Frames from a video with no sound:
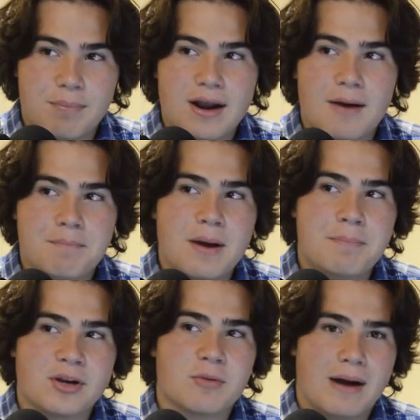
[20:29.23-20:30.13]
a
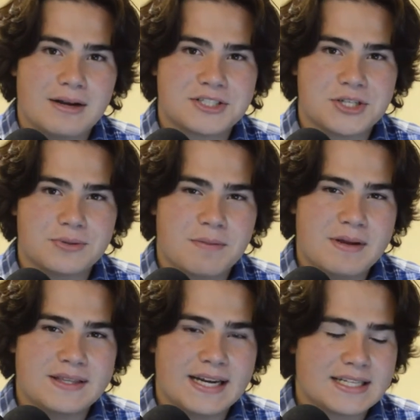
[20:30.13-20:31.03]
bigger milestone than
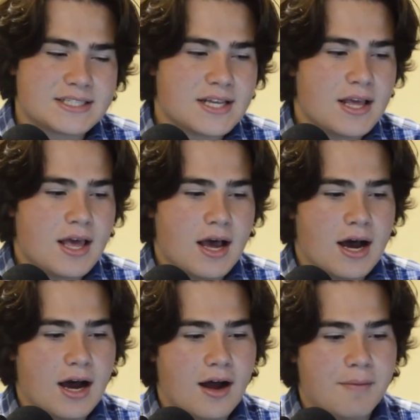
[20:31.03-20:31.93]
beating the Nets.
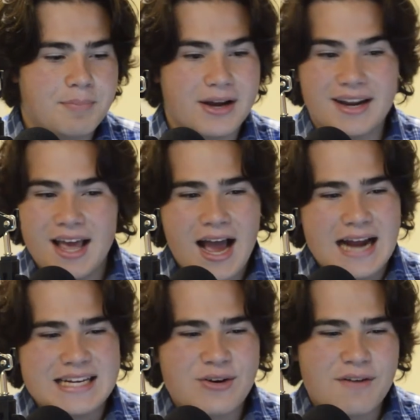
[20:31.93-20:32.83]
But I
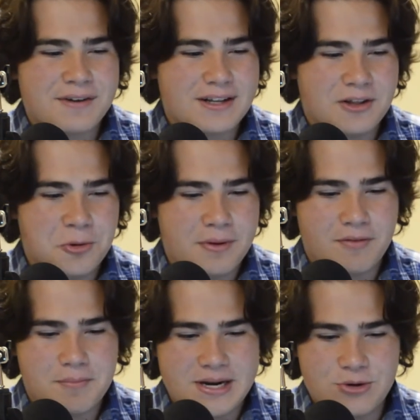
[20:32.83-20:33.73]
did go off on a little bit of a
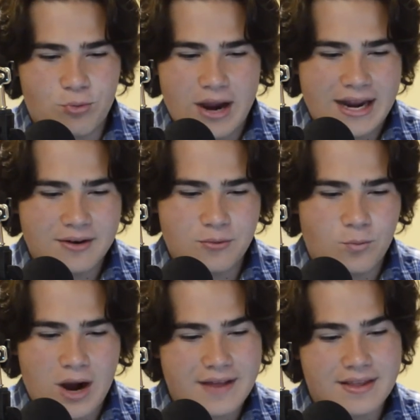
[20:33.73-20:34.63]
mini rant
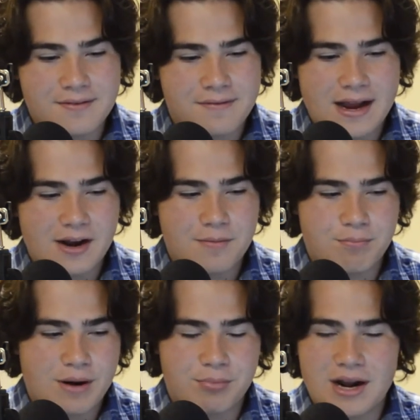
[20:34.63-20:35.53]
why they fired
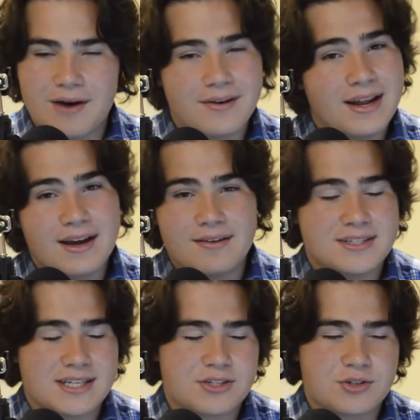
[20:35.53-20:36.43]
Brett Brown. The
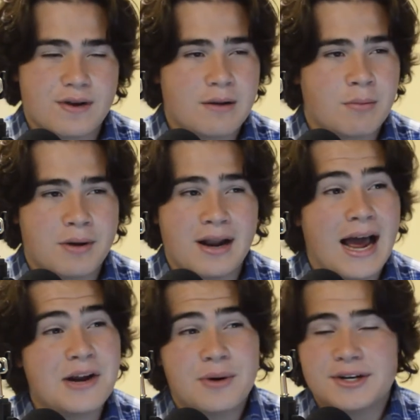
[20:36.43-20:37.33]
Sixers fired Brett Brown.
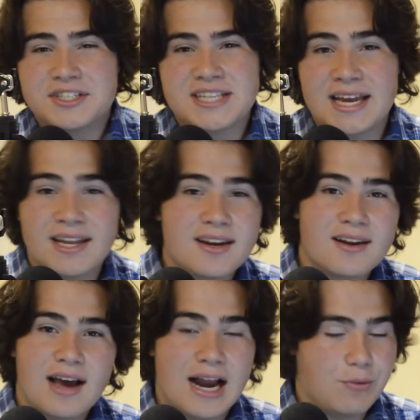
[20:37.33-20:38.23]
I don't understand it.
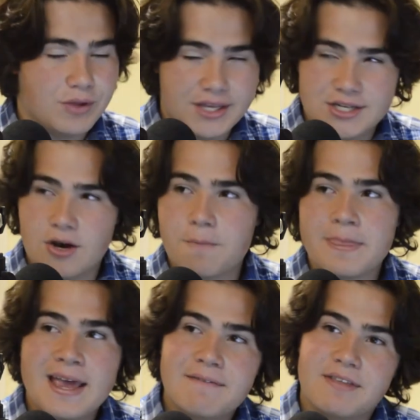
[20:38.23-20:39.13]
I really don't.
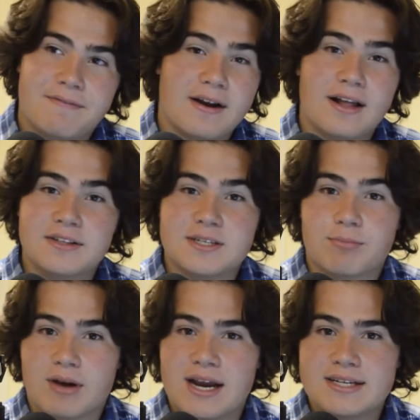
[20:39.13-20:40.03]
If they fired Elton
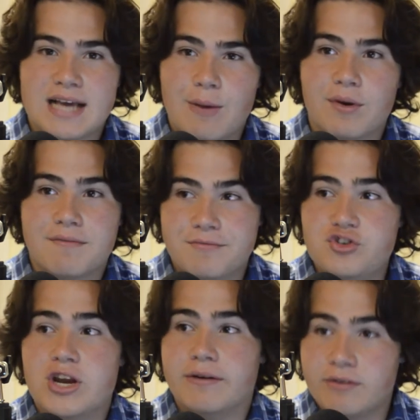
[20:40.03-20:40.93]
Brand, I would have
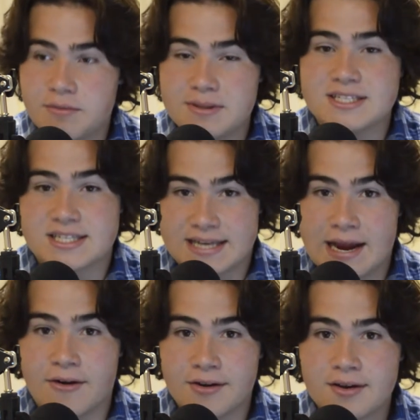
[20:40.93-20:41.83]
genuinely been
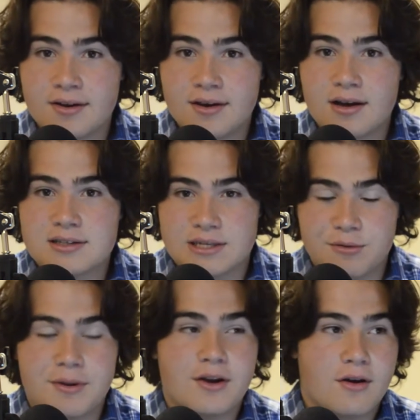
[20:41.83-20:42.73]
scared. Because I would
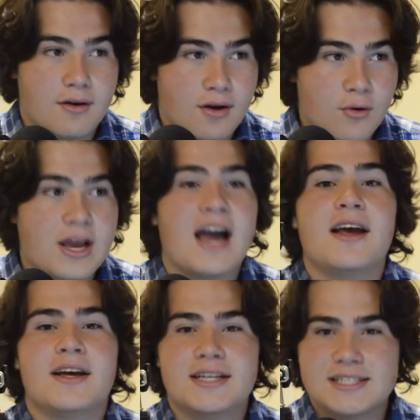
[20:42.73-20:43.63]
have been, okay,
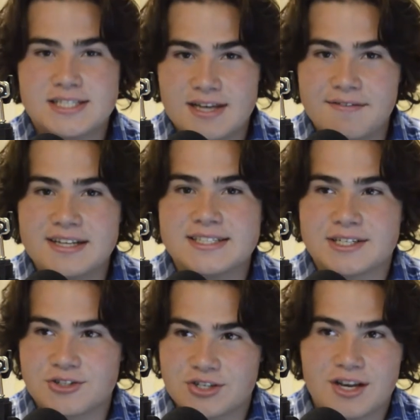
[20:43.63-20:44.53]

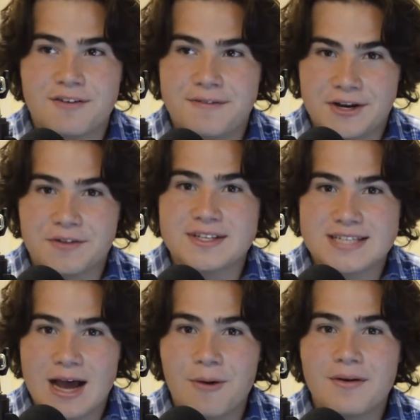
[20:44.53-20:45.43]
76ers are going to figure this
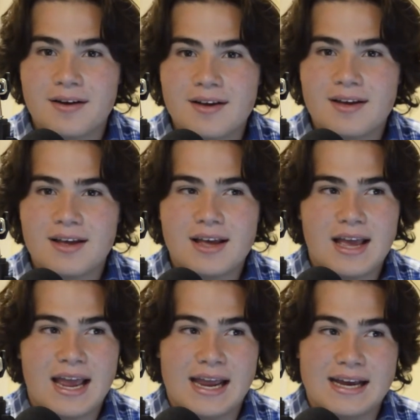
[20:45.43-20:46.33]
out.
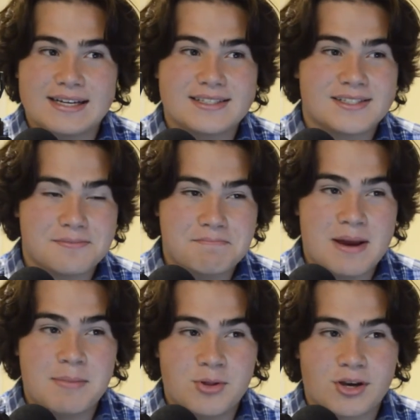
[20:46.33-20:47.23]
And
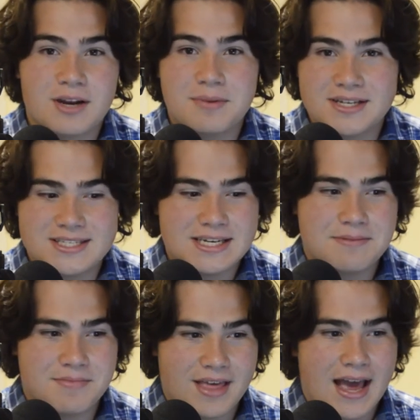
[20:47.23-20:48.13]
maybe they're going to be a
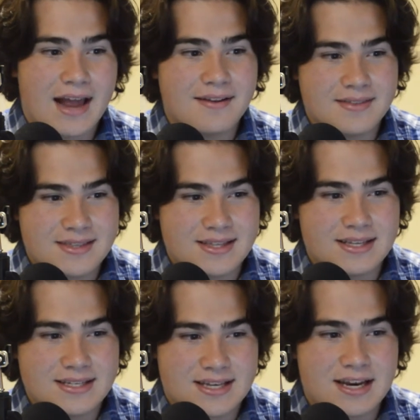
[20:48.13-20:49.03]
team that
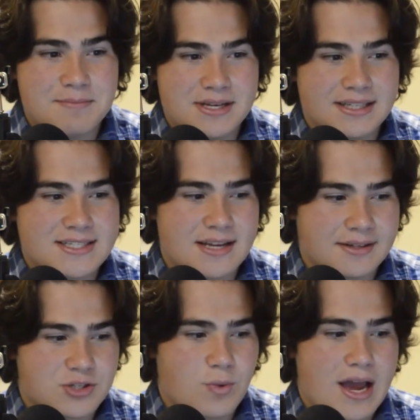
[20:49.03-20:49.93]
is going to be in the
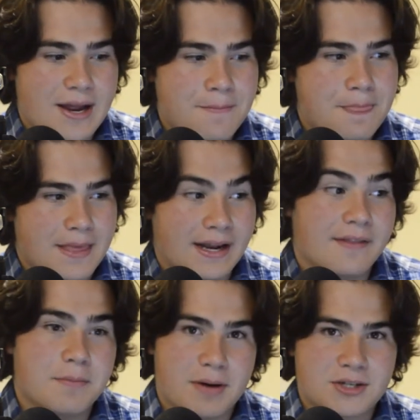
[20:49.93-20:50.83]
Celtics' way and in
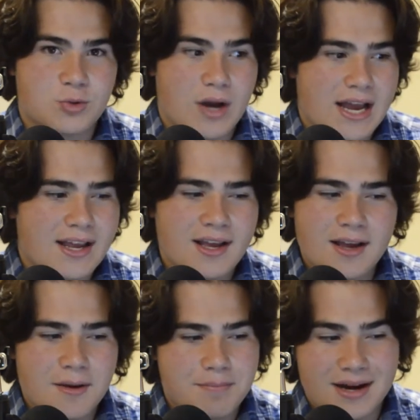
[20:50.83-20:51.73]
the Bucks' way.
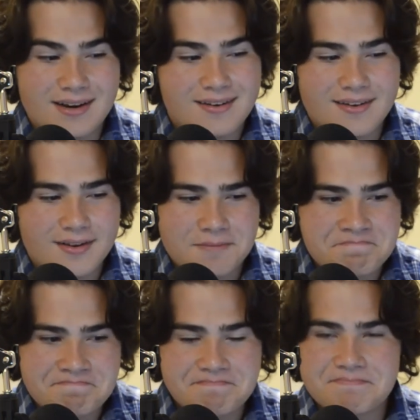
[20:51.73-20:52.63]
But
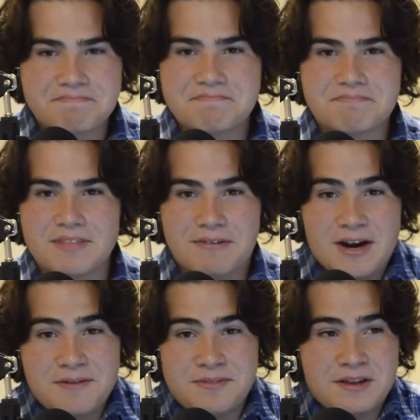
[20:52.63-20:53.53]
they
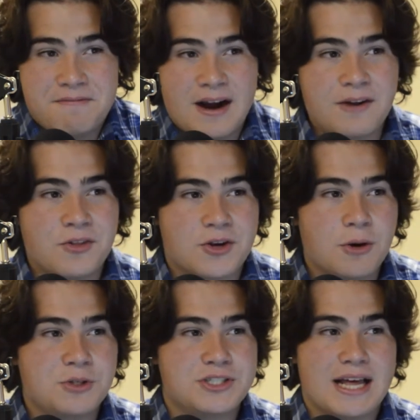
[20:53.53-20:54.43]
fired the
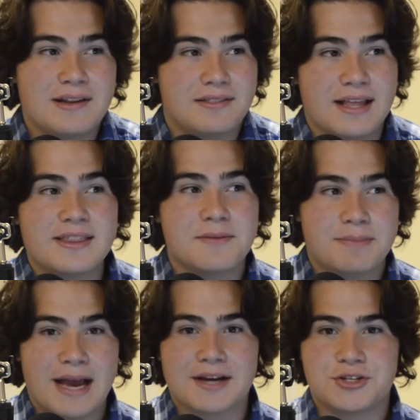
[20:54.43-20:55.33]
coach that led them
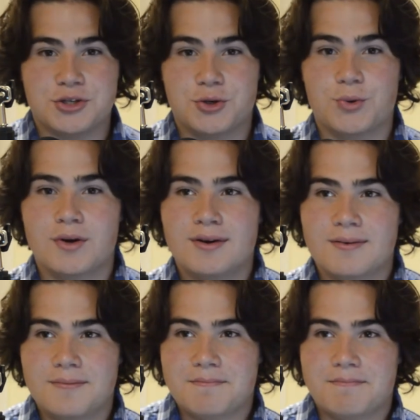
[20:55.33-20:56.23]
back to
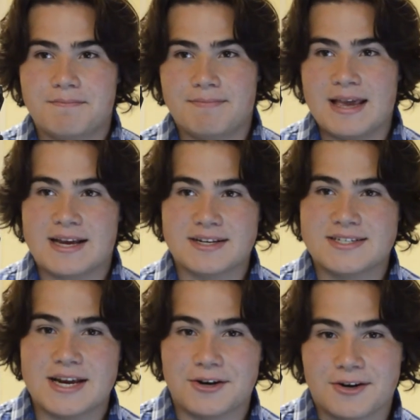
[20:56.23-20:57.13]
a
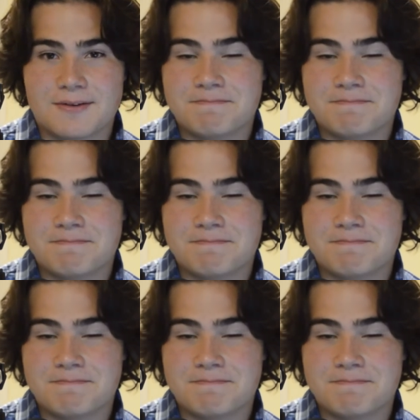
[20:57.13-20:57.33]
contender.